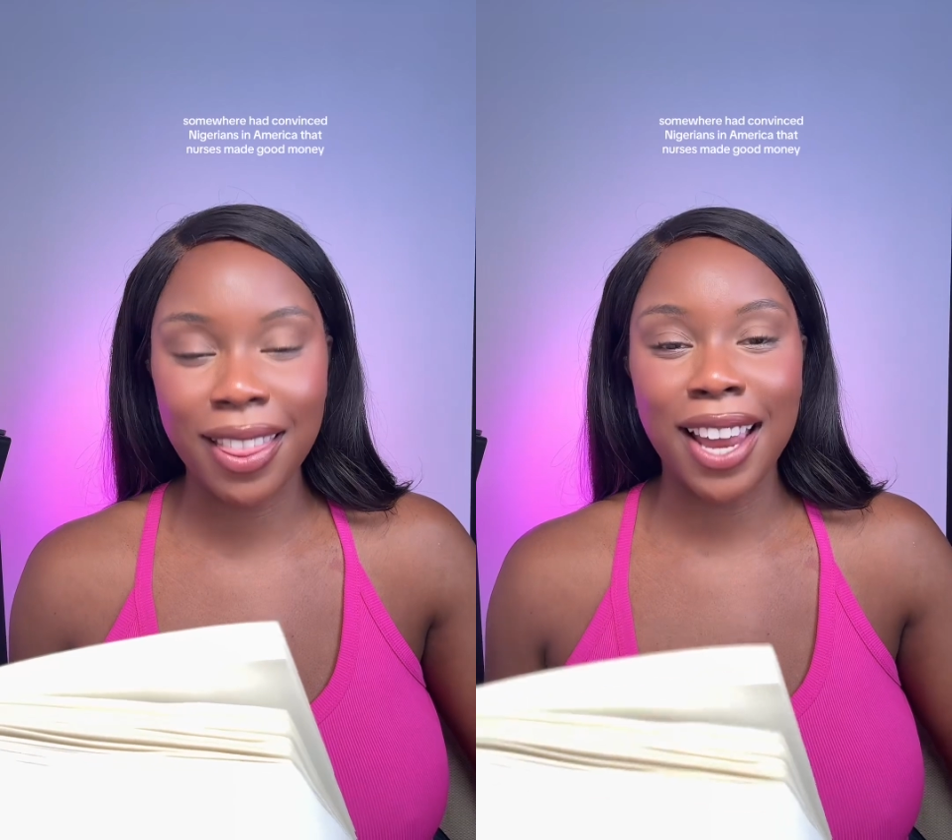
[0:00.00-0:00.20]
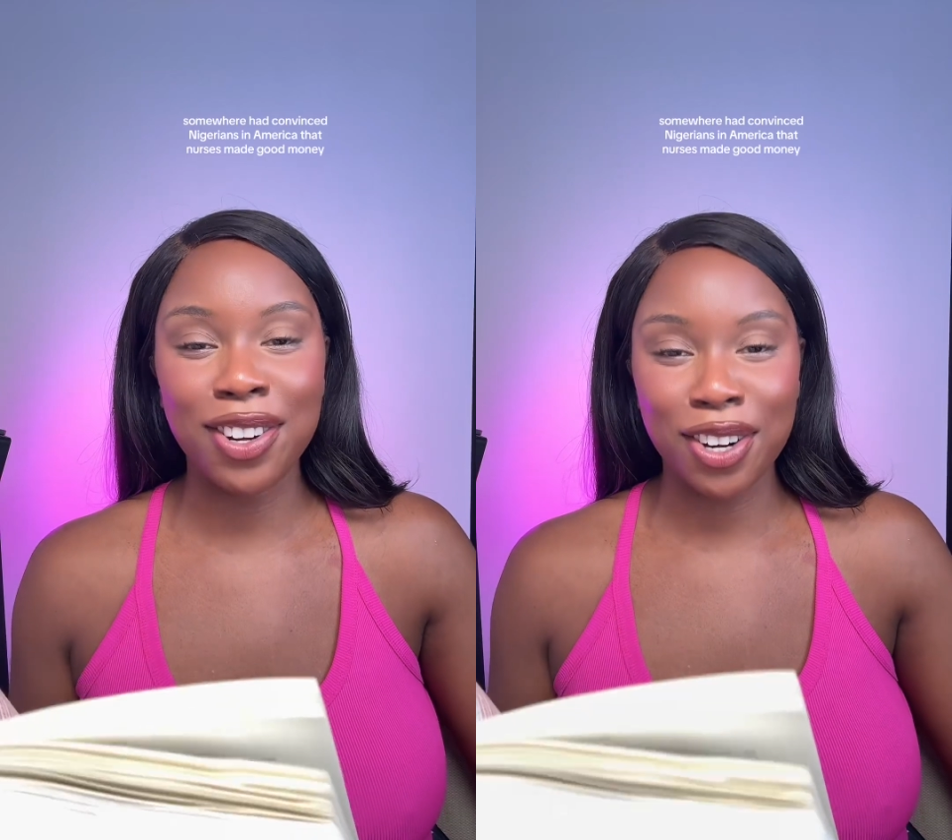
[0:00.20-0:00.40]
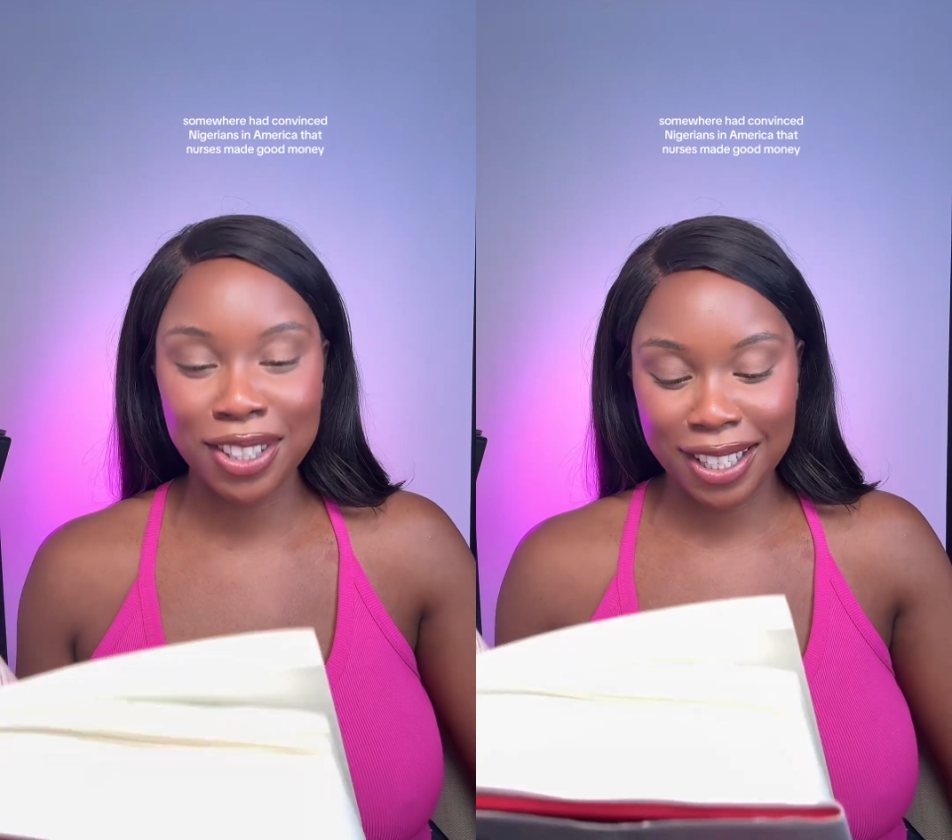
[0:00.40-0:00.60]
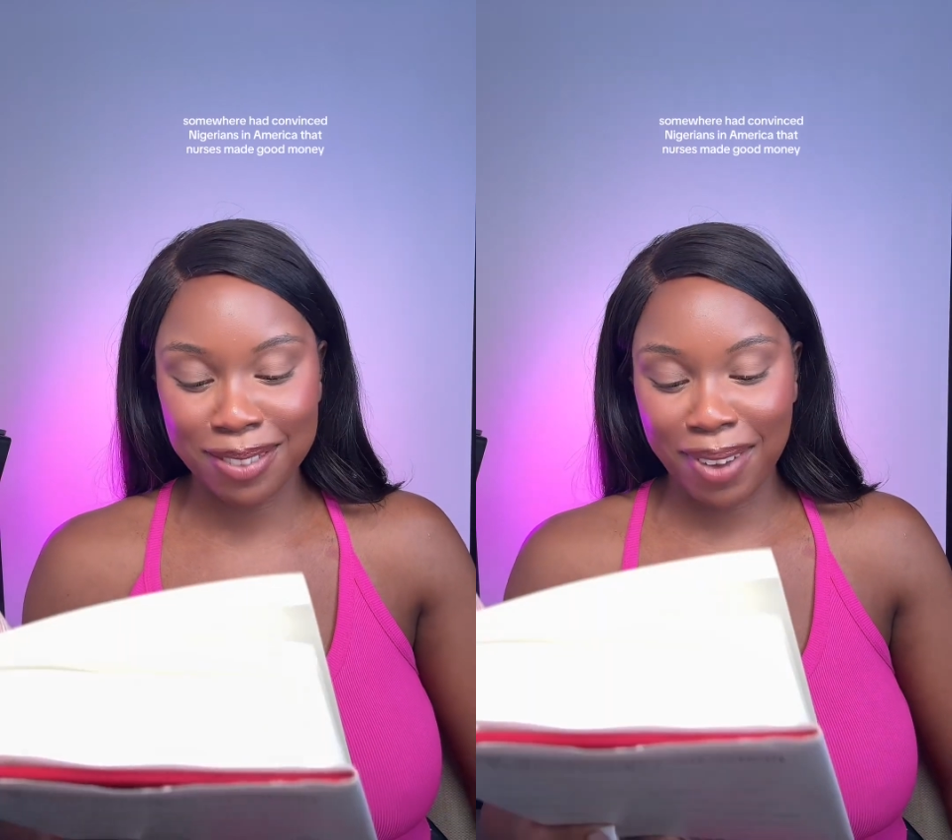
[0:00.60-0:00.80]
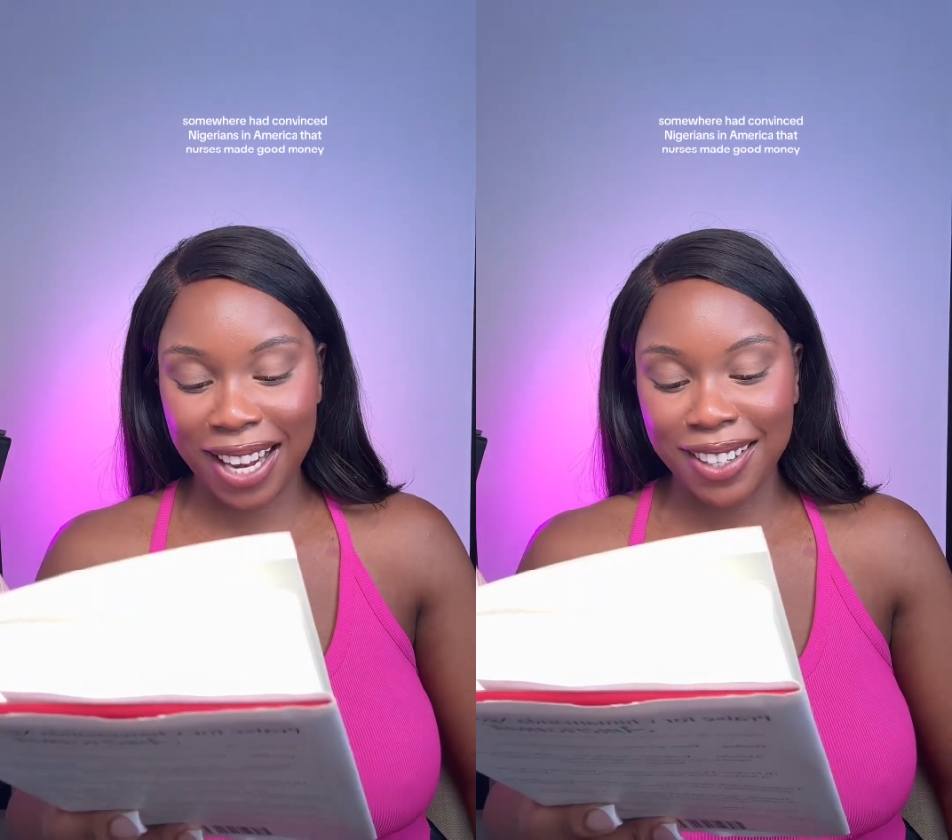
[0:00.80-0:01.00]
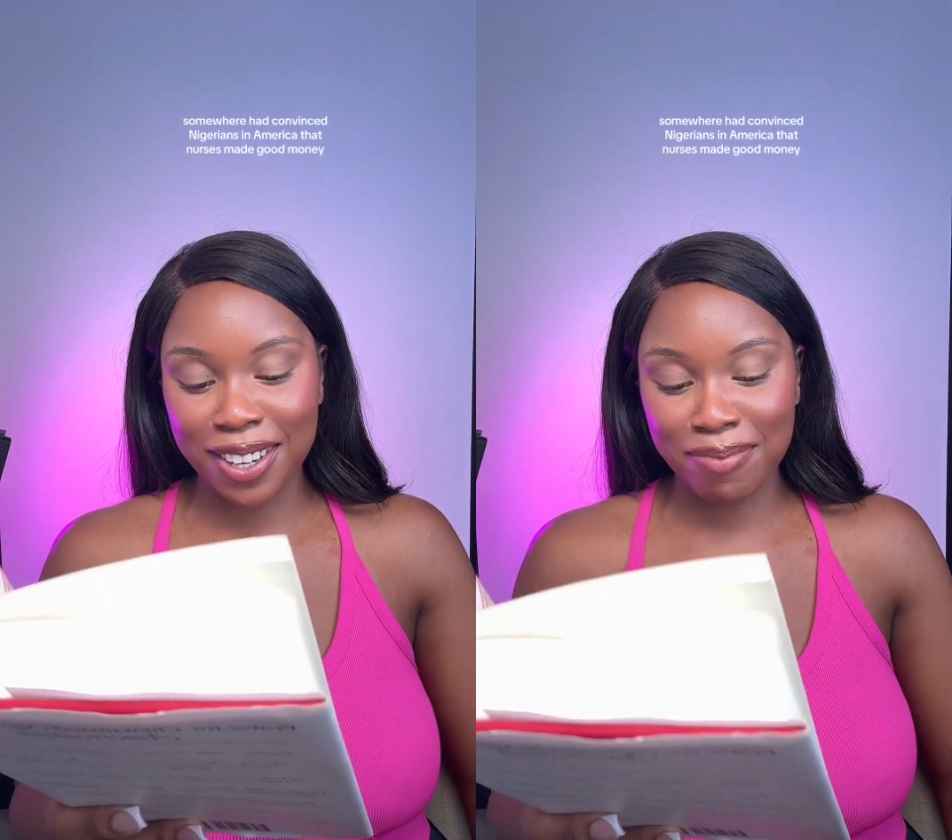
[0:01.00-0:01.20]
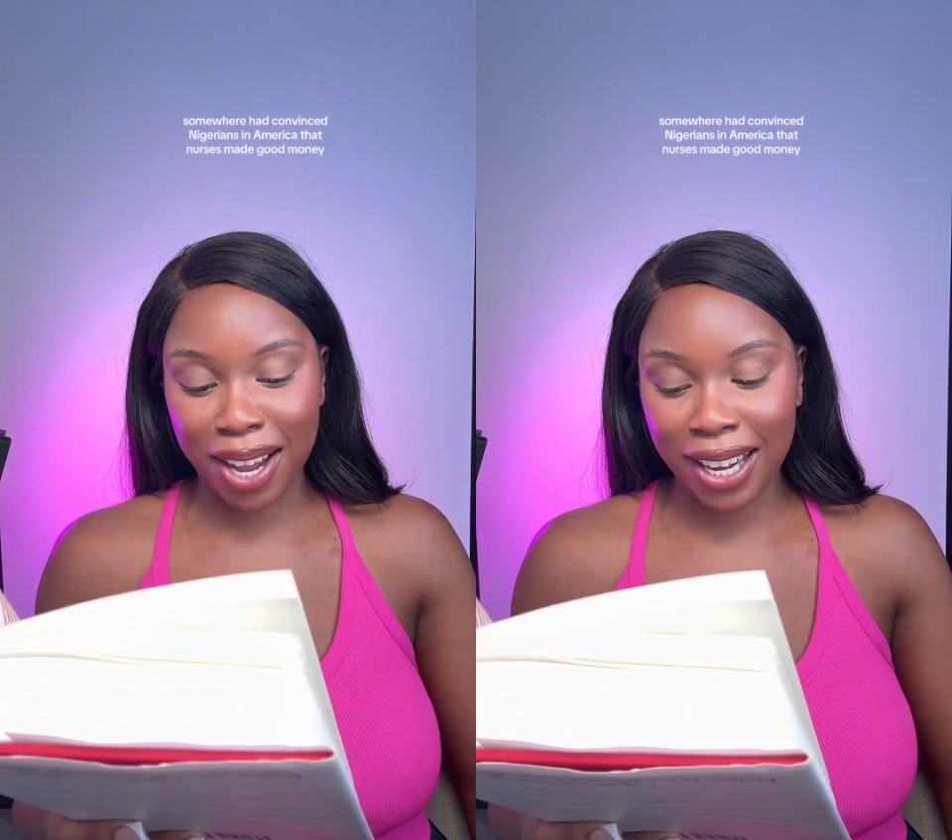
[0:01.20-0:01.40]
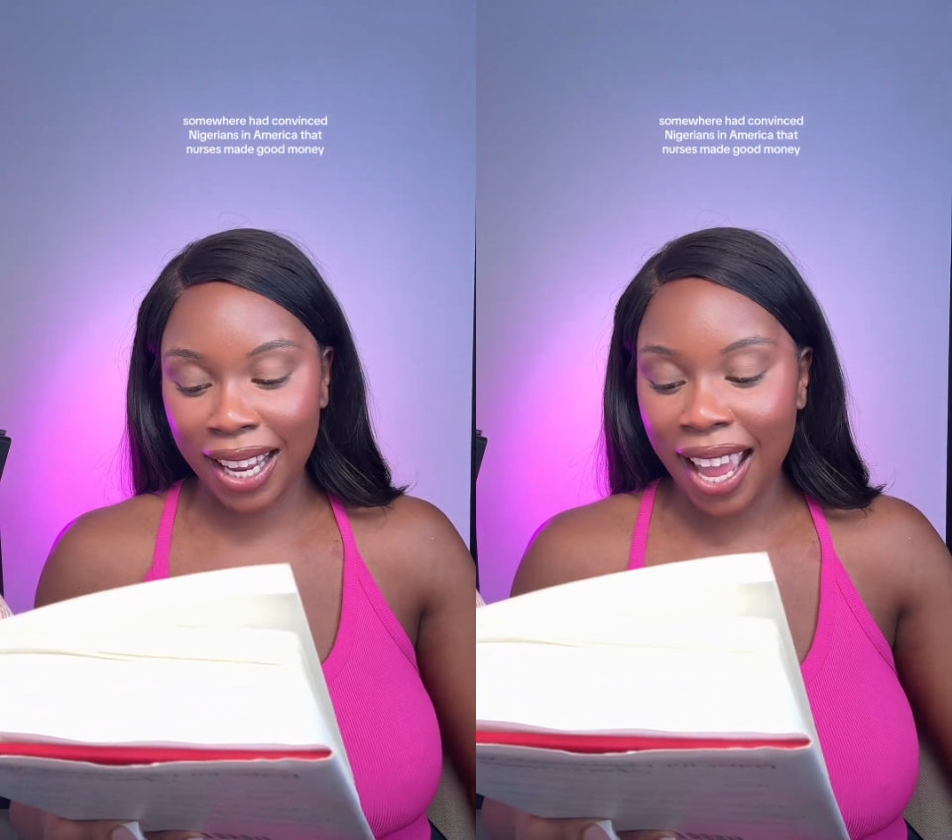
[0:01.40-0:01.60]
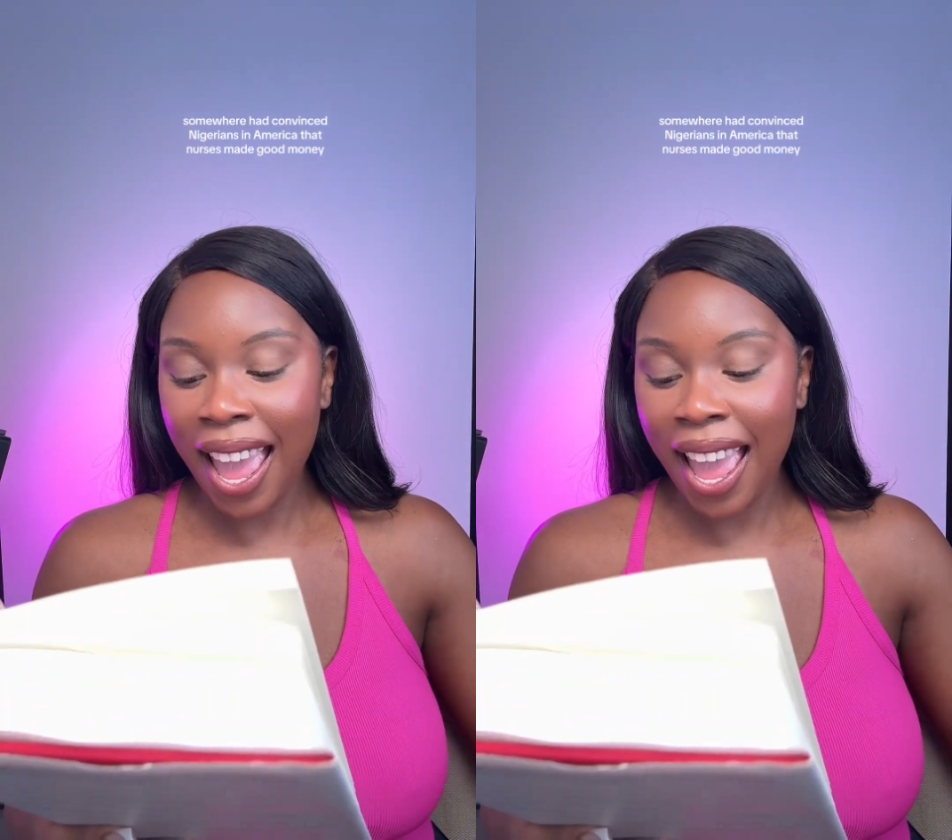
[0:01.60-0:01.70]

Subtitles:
that nurses made good money